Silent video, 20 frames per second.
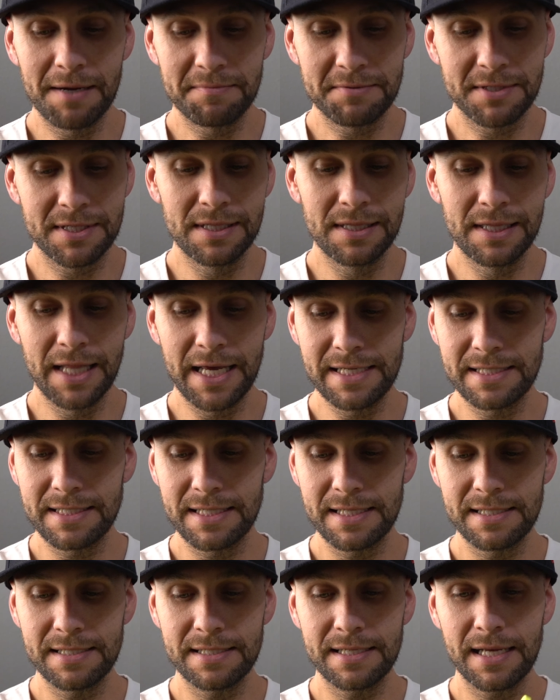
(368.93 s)
up to the
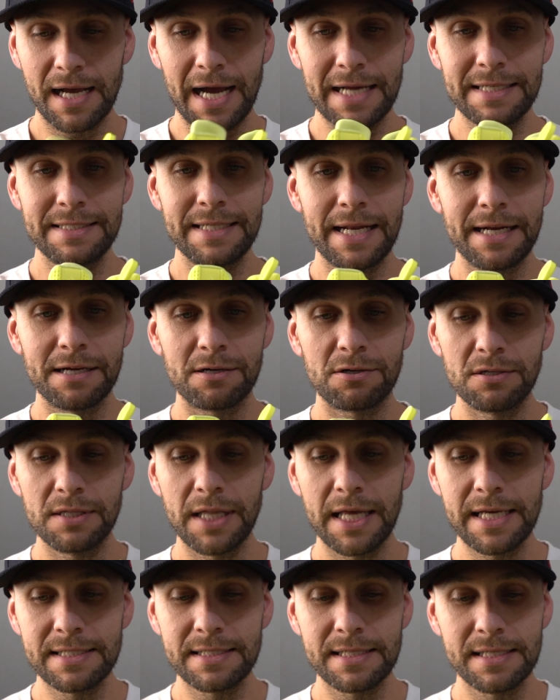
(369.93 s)
laces, identical
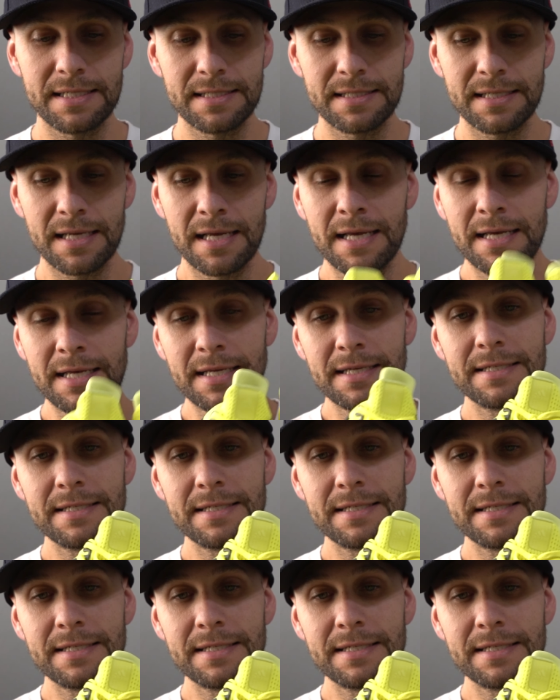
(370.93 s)
laces,